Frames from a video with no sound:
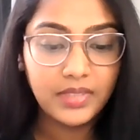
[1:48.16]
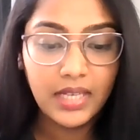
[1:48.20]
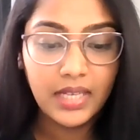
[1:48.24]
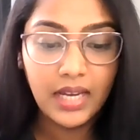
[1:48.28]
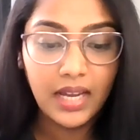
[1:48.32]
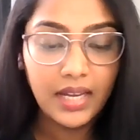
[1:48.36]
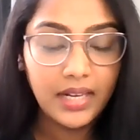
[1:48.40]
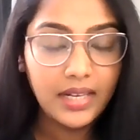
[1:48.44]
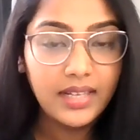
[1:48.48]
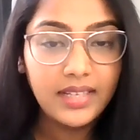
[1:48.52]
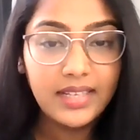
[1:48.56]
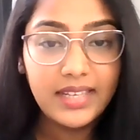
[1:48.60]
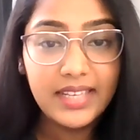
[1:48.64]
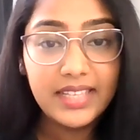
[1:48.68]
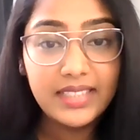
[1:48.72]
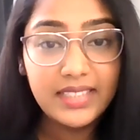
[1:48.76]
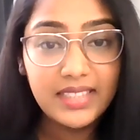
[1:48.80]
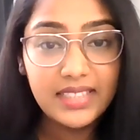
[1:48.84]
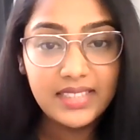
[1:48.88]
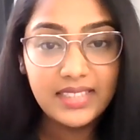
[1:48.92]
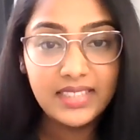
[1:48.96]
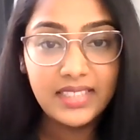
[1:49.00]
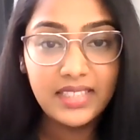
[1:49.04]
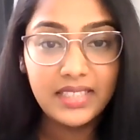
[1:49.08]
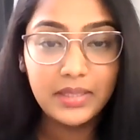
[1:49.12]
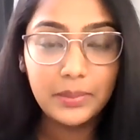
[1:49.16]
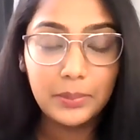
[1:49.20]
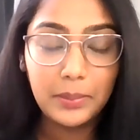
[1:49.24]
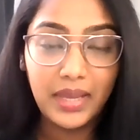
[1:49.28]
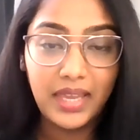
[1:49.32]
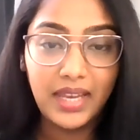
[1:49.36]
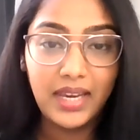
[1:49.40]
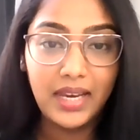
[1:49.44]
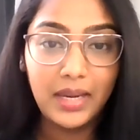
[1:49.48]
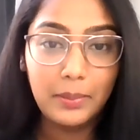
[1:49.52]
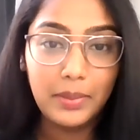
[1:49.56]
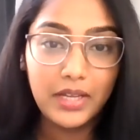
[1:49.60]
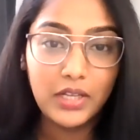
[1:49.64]
currently this year,
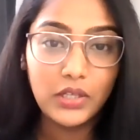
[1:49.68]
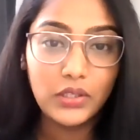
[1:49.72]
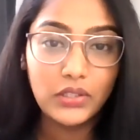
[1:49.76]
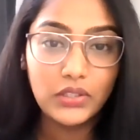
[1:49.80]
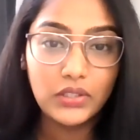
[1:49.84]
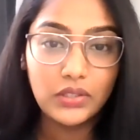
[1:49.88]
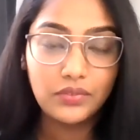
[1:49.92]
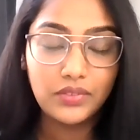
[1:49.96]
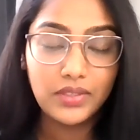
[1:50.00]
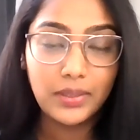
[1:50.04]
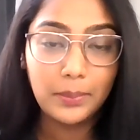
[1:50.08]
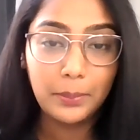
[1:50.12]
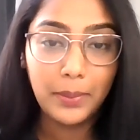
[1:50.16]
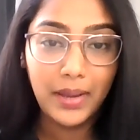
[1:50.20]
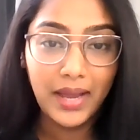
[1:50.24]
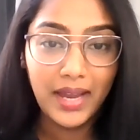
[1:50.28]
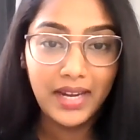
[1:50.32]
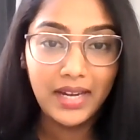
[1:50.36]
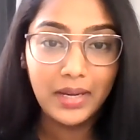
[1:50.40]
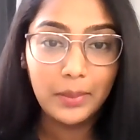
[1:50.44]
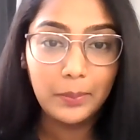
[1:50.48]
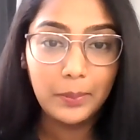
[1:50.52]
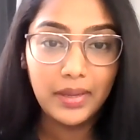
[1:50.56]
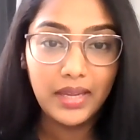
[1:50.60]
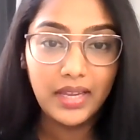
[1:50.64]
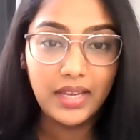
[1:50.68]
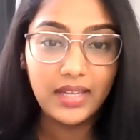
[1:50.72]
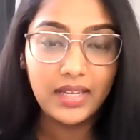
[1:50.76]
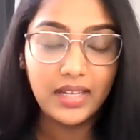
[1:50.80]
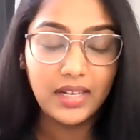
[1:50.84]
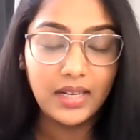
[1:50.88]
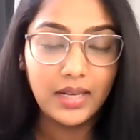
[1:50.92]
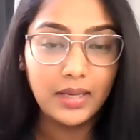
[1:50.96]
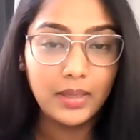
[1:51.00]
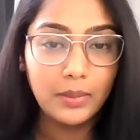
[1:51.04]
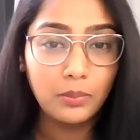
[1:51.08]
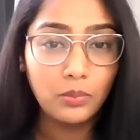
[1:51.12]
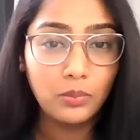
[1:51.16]
mainly because of the pandemic,
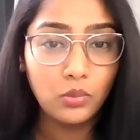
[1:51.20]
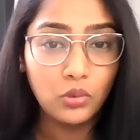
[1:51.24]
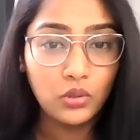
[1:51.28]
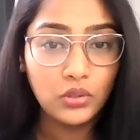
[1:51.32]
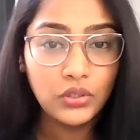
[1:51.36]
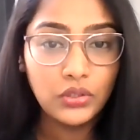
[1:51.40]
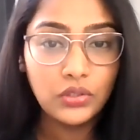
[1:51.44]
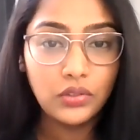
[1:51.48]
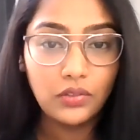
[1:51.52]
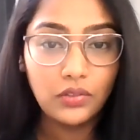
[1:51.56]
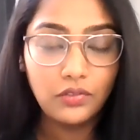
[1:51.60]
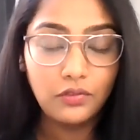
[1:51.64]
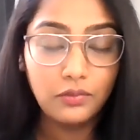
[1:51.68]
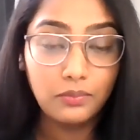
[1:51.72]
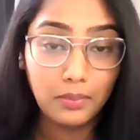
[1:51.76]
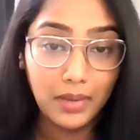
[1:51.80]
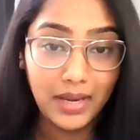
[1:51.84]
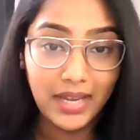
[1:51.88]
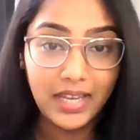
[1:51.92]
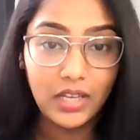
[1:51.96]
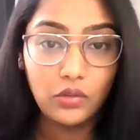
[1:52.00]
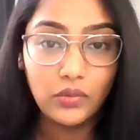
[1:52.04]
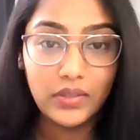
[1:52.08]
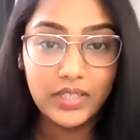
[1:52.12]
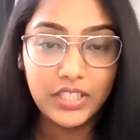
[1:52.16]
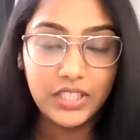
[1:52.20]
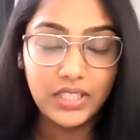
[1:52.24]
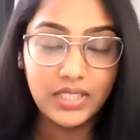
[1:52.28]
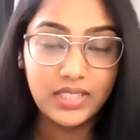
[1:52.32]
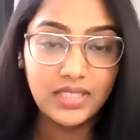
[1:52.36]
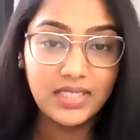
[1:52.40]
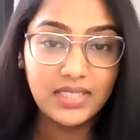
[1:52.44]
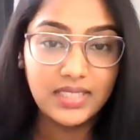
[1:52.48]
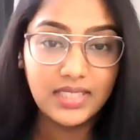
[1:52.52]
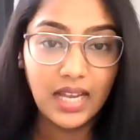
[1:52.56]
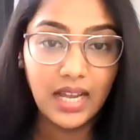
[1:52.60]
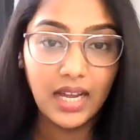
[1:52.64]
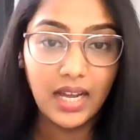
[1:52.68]
most of my
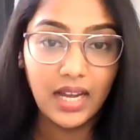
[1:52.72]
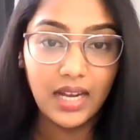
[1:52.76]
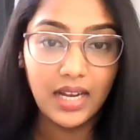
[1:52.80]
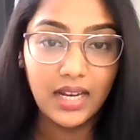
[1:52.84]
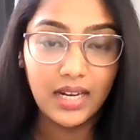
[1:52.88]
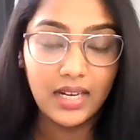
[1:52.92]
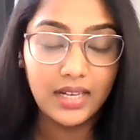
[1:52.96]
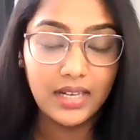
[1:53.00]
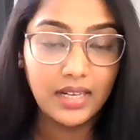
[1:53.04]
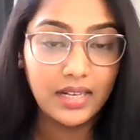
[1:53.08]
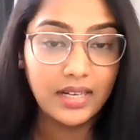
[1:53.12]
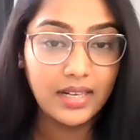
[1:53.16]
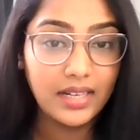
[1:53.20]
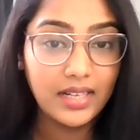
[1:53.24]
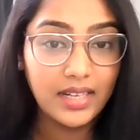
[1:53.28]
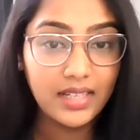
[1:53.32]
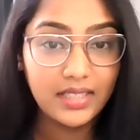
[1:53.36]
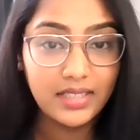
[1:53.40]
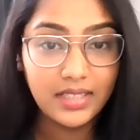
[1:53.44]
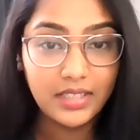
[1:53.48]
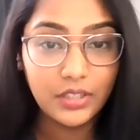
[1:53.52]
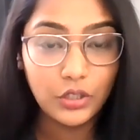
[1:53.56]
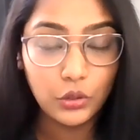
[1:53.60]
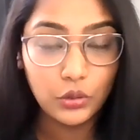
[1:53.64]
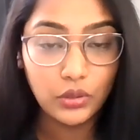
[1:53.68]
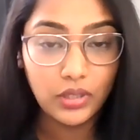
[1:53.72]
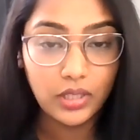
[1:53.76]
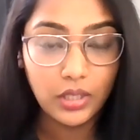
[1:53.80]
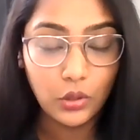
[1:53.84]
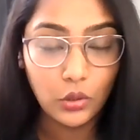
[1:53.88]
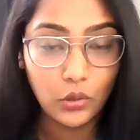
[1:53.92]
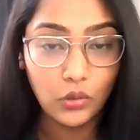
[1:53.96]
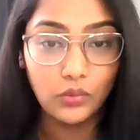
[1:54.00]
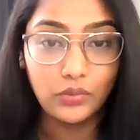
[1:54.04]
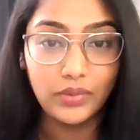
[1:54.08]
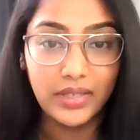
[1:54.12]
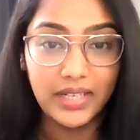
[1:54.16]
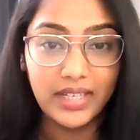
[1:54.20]
questions are related to the
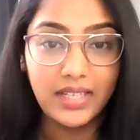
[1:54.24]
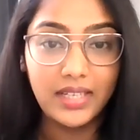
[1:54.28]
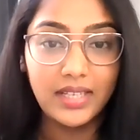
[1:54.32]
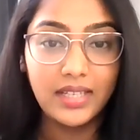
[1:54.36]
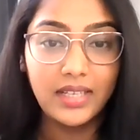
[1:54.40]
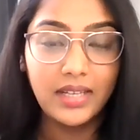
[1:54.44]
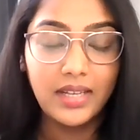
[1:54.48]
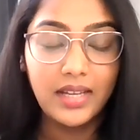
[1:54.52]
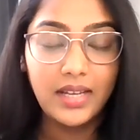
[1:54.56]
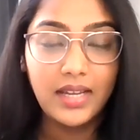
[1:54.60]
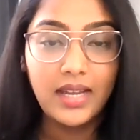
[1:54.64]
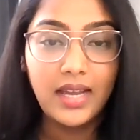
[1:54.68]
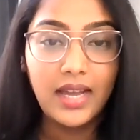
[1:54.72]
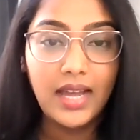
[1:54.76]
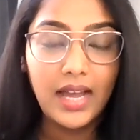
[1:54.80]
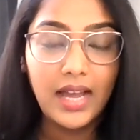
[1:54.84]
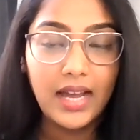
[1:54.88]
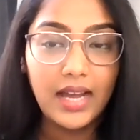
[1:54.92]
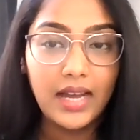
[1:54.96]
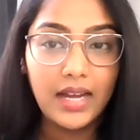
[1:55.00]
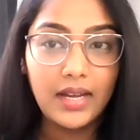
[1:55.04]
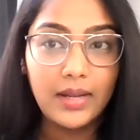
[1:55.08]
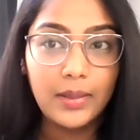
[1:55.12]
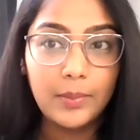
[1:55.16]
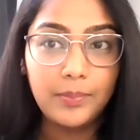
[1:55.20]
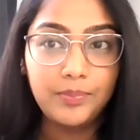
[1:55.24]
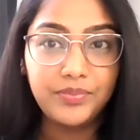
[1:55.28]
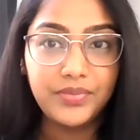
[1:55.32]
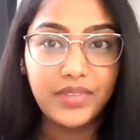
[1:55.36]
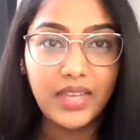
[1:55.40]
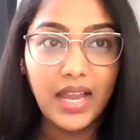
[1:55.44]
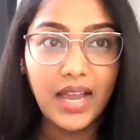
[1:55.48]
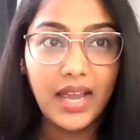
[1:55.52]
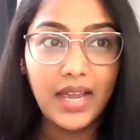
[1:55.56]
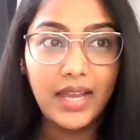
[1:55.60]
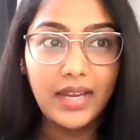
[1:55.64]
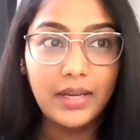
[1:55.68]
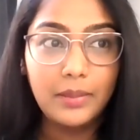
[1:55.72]
COVID.
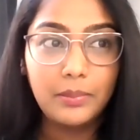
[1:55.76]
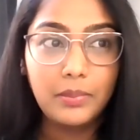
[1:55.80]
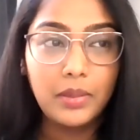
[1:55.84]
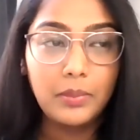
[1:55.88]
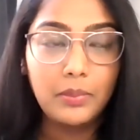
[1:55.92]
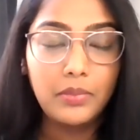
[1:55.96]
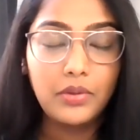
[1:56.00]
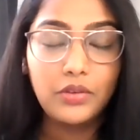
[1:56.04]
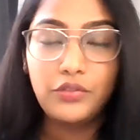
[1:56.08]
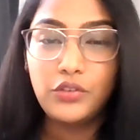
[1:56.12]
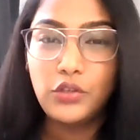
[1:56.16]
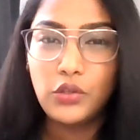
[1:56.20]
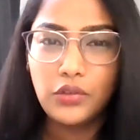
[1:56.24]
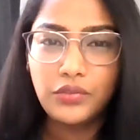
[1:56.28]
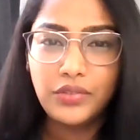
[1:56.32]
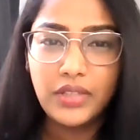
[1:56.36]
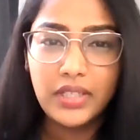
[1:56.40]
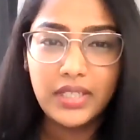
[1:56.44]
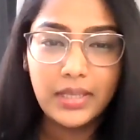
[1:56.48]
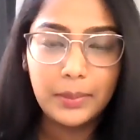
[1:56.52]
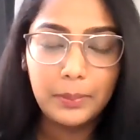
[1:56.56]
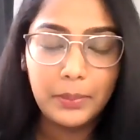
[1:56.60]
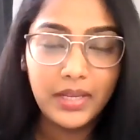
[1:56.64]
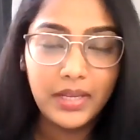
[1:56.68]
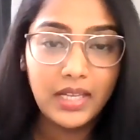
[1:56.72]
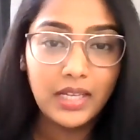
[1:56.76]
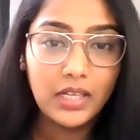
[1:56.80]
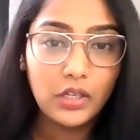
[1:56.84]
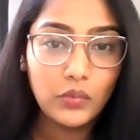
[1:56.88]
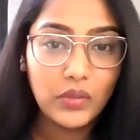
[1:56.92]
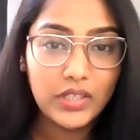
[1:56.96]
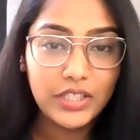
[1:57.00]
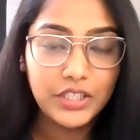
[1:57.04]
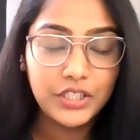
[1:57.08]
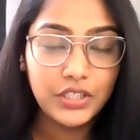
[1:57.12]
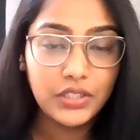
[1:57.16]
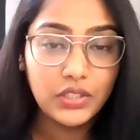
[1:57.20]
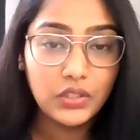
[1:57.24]
I remember a few of the typical
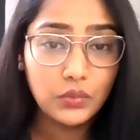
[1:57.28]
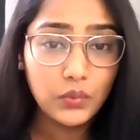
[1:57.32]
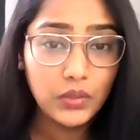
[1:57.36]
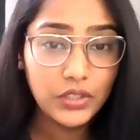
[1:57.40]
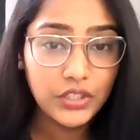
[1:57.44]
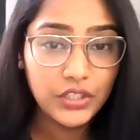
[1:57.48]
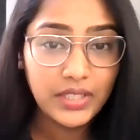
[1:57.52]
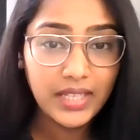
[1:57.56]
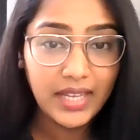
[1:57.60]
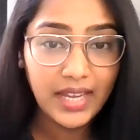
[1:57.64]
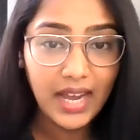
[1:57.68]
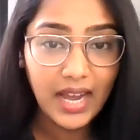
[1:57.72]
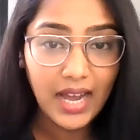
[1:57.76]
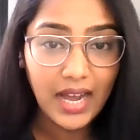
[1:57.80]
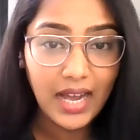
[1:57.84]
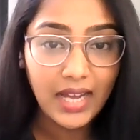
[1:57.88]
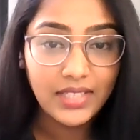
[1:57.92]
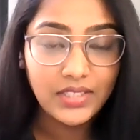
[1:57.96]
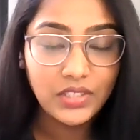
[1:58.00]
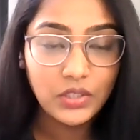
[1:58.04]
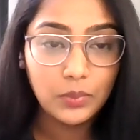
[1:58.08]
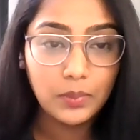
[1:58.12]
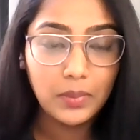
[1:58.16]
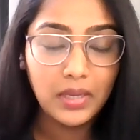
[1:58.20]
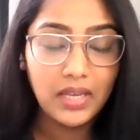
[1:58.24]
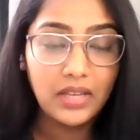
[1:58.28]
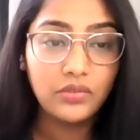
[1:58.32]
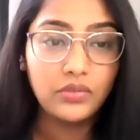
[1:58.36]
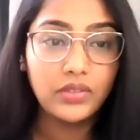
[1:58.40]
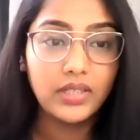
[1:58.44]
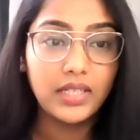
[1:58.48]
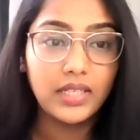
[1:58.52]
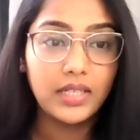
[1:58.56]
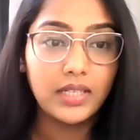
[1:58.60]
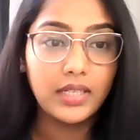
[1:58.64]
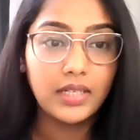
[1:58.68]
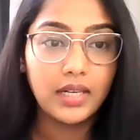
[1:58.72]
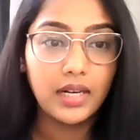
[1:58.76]
questions which they asked me
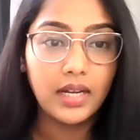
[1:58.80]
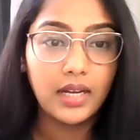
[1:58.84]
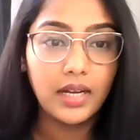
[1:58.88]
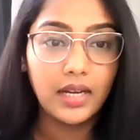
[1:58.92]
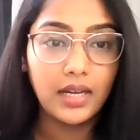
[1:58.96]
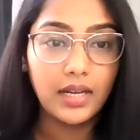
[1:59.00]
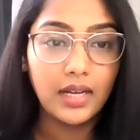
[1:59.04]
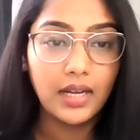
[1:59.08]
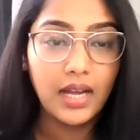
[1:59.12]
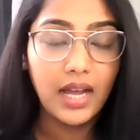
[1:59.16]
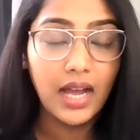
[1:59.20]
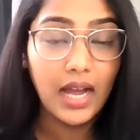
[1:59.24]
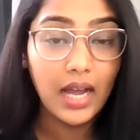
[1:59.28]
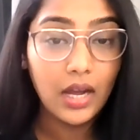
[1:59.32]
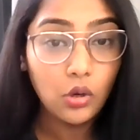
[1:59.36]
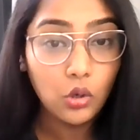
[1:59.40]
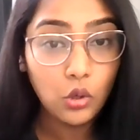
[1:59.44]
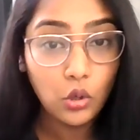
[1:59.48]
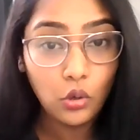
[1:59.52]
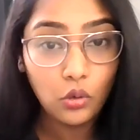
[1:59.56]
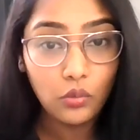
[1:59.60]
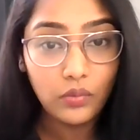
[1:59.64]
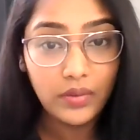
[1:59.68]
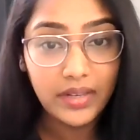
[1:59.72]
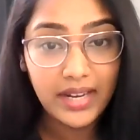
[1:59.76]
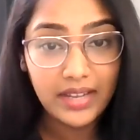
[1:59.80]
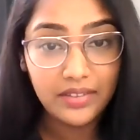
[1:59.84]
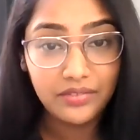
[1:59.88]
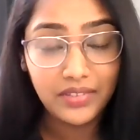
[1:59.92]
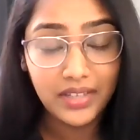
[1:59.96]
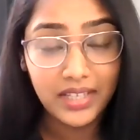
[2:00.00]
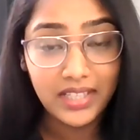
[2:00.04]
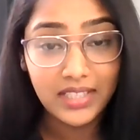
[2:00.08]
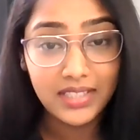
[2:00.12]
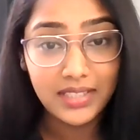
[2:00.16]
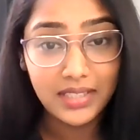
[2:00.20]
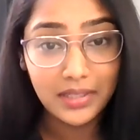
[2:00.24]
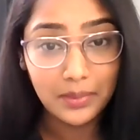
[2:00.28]
were how COVID
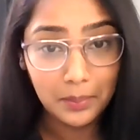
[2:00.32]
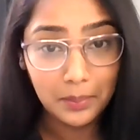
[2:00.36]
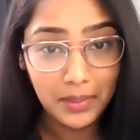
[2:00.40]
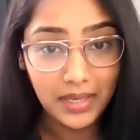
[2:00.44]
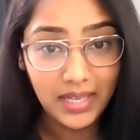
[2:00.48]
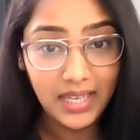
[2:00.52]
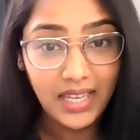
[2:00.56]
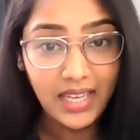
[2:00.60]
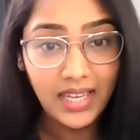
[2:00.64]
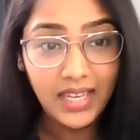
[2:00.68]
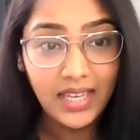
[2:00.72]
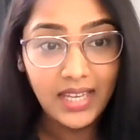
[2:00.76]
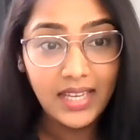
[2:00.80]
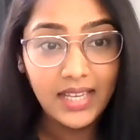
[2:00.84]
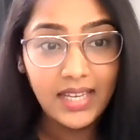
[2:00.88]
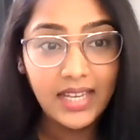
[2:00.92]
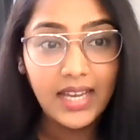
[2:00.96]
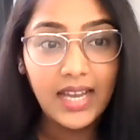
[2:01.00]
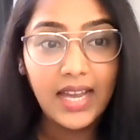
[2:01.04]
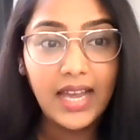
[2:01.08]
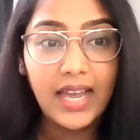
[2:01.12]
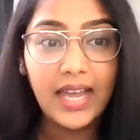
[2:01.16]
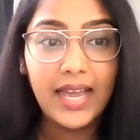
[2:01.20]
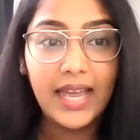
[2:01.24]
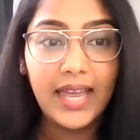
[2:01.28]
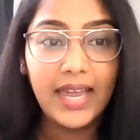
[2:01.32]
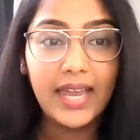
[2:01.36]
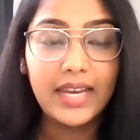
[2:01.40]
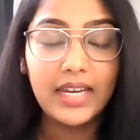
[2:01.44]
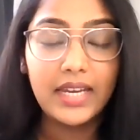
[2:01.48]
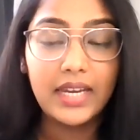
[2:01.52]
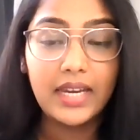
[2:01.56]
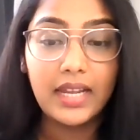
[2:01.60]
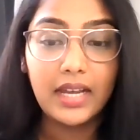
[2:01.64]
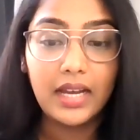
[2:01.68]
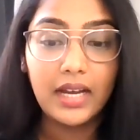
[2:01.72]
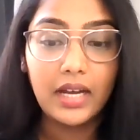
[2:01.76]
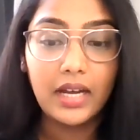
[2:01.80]
affected me
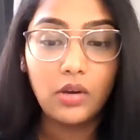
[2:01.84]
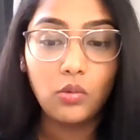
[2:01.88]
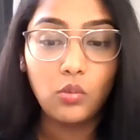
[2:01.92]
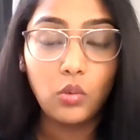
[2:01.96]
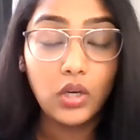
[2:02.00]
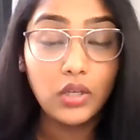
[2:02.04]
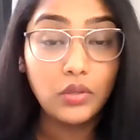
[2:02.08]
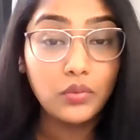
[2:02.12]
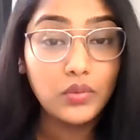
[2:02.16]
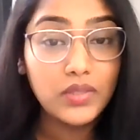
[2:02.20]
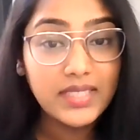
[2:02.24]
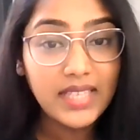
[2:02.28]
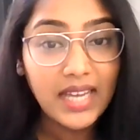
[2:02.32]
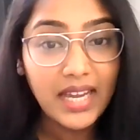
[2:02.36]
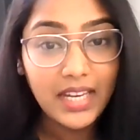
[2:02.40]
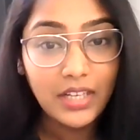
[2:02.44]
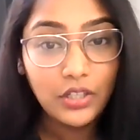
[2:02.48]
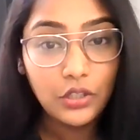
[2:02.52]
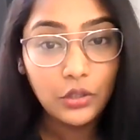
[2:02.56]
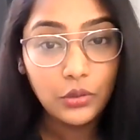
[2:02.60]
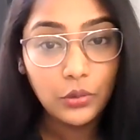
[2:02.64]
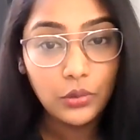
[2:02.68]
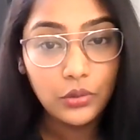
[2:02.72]
and what was I